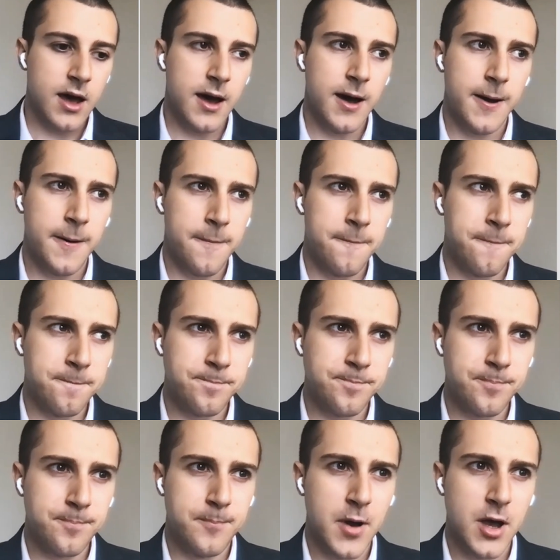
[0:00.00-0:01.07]

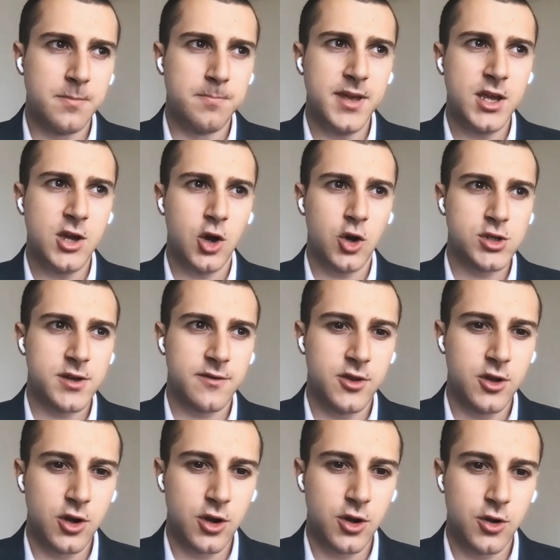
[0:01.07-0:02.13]
But because of
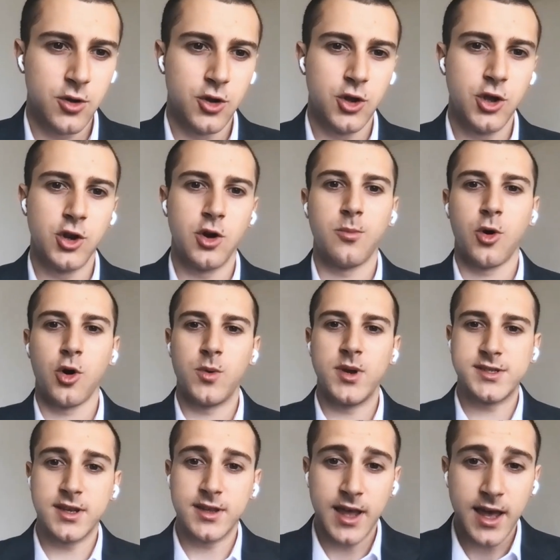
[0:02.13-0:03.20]
the, you know, more
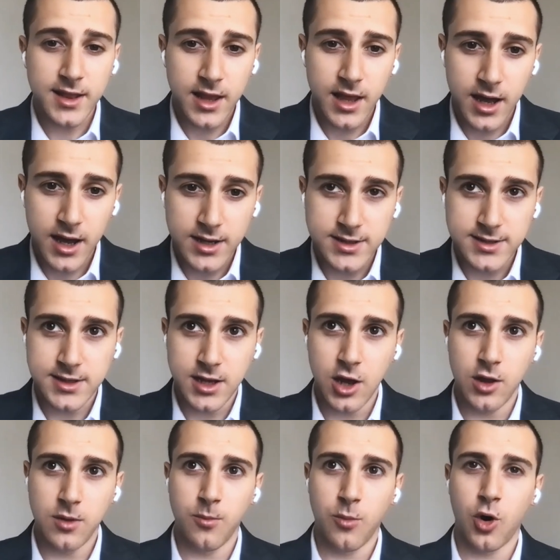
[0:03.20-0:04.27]
recent headlines
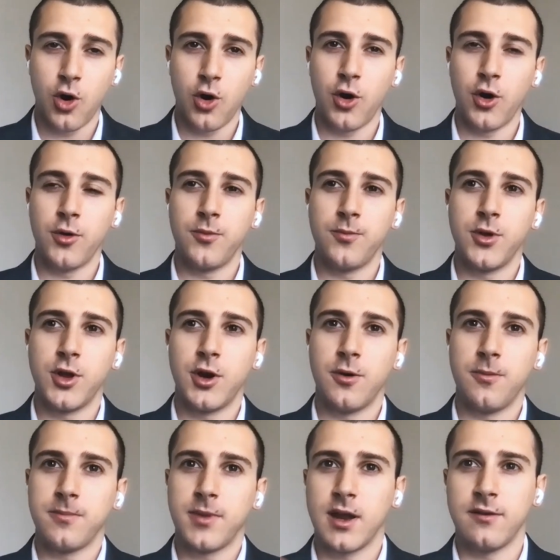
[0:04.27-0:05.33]
and more, you
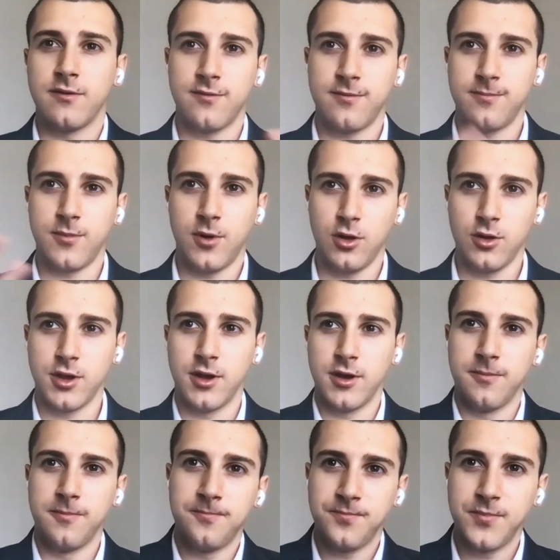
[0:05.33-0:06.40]
know, kind of all
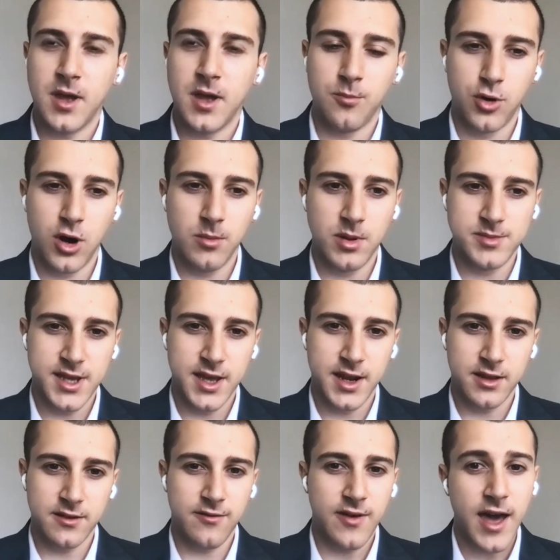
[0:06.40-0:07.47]
the problems
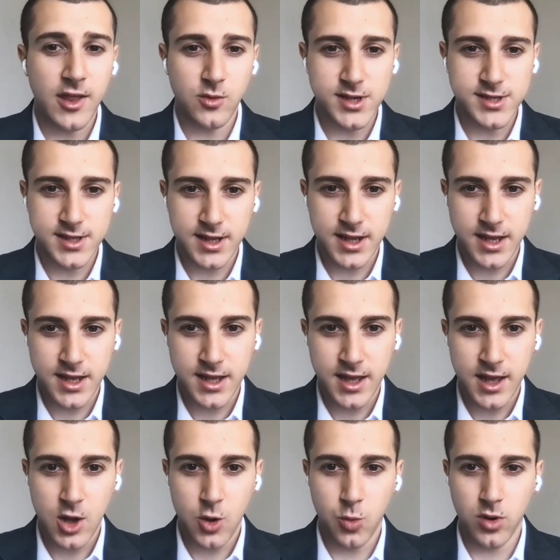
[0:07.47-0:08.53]
hitting the fan recently,
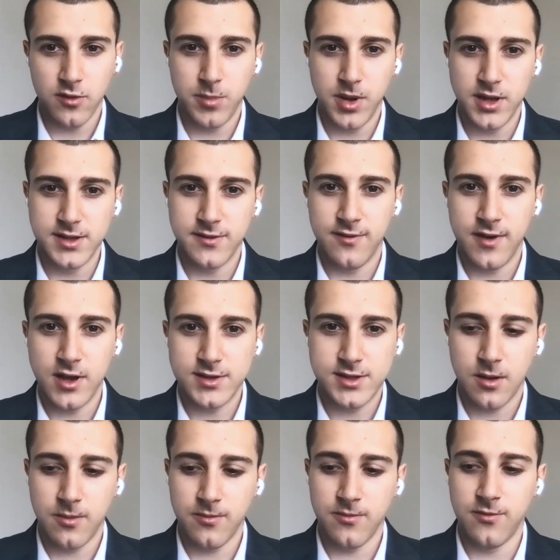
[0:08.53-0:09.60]
we've been
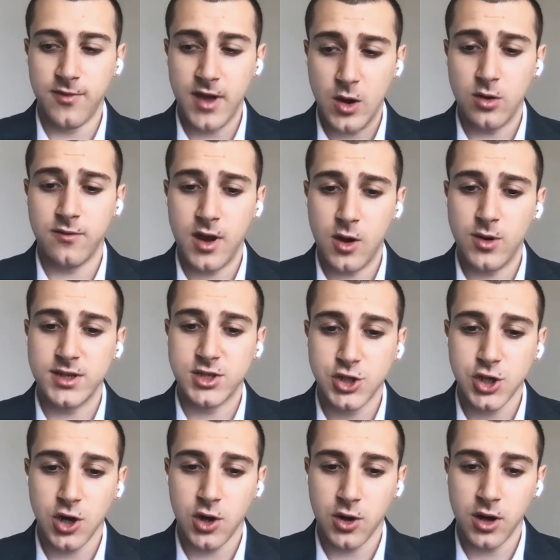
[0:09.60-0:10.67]
some very, very
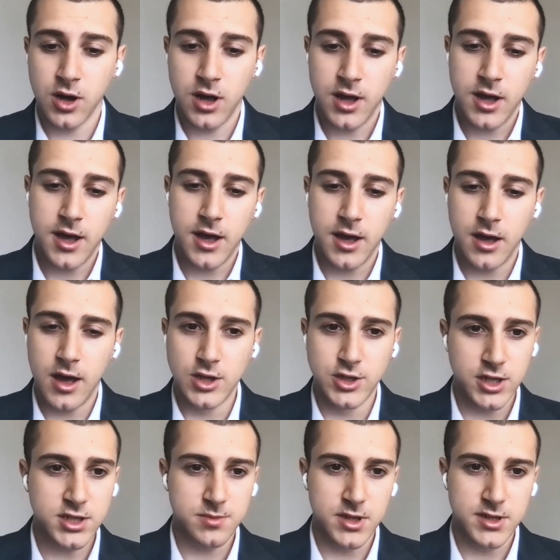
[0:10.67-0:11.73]
strong
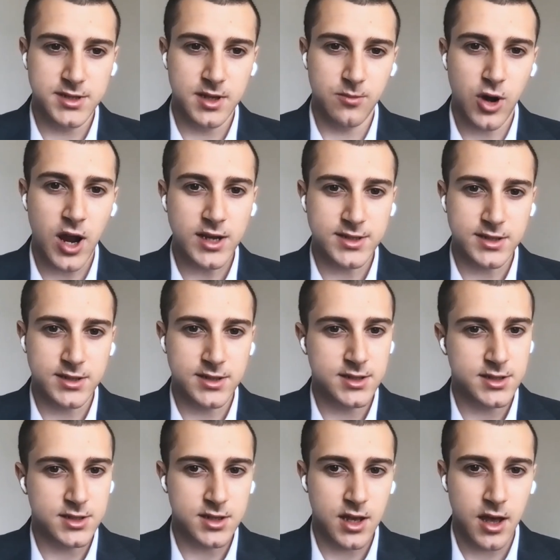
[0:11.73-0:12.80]
adjustments in
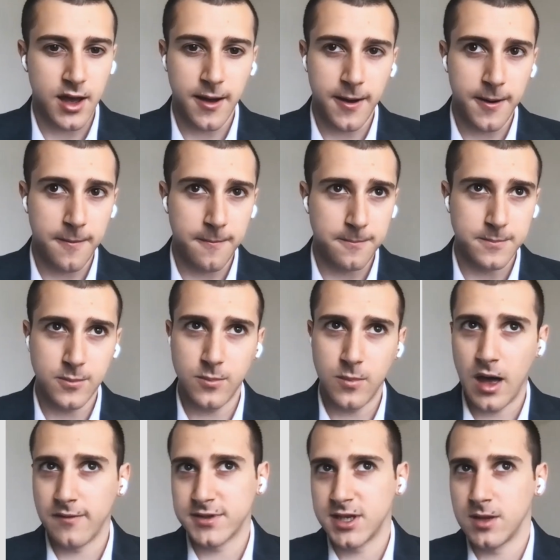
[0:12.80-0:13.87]
prices.
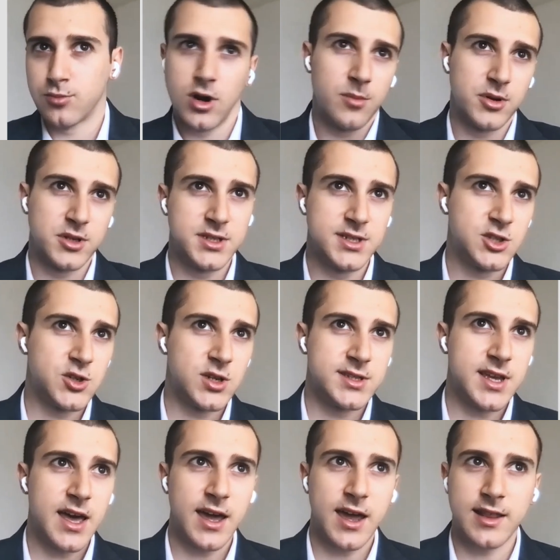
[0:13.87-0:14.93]
I've seen properties
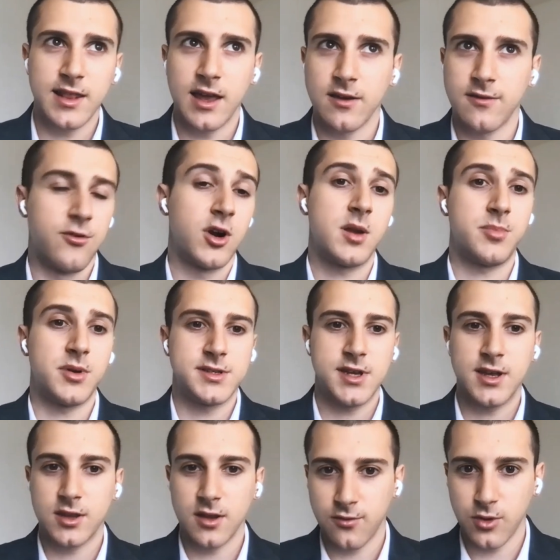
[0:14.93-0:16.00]
transact at like
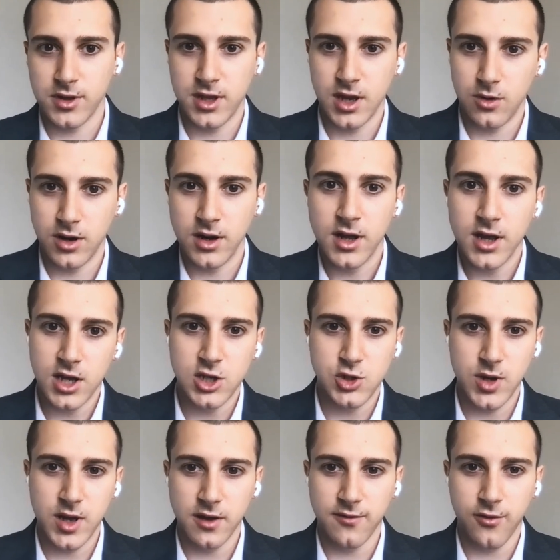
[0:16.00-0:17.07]
40% of what they were
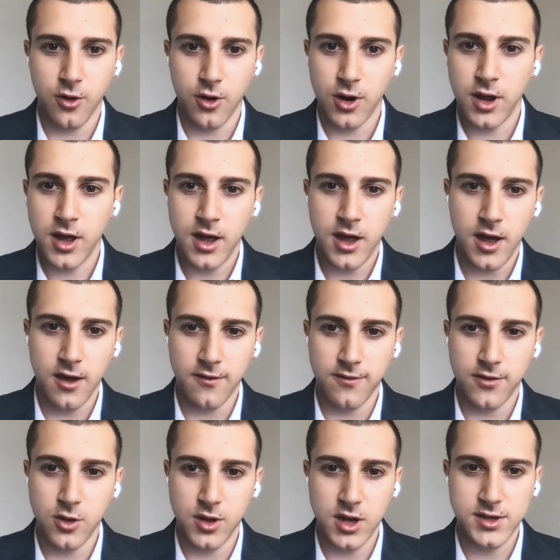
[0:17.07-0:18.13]
trading for a
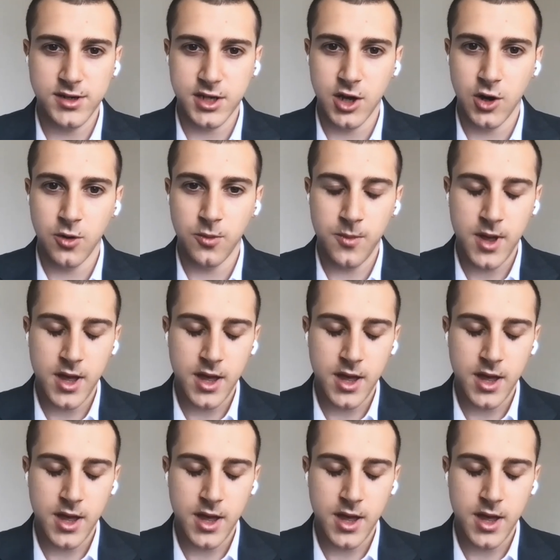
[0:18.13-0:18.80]
few years ago.